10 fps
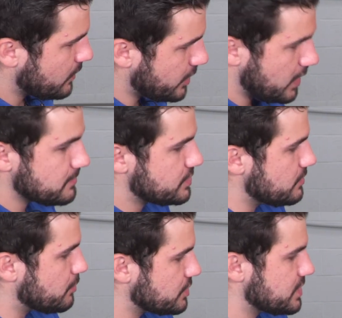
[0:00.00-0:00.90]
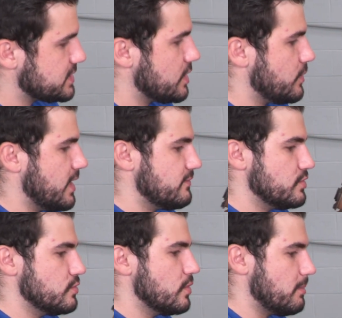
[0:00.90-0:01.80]
When it comes to the bushings here, we have
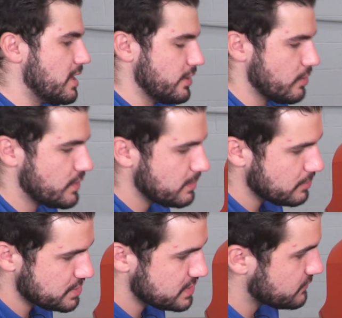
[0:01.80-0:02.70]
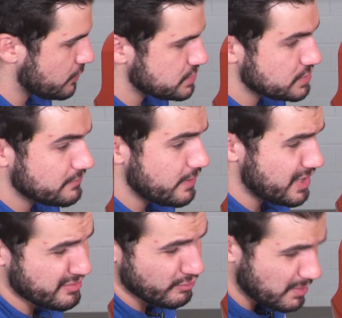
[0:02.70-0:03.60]
new polyurethane bushings versus your
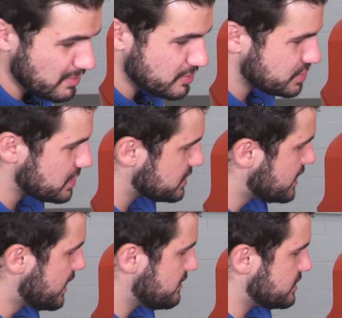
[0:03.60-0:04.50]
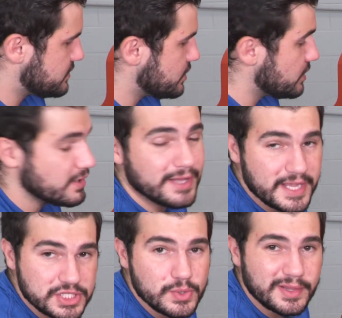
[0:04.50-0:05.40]
factory rubber bushings. These should
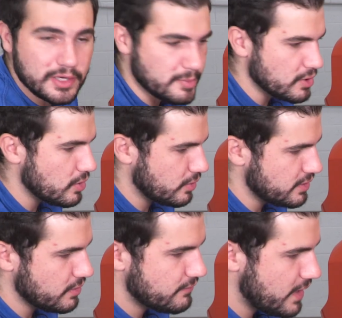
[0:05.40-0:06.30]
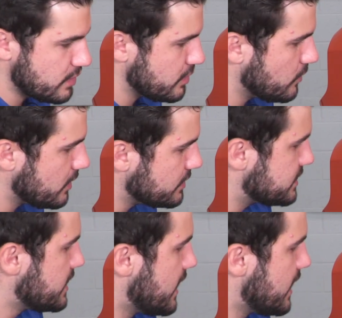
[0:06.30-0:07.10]
last you a little bit longer than your factory ones.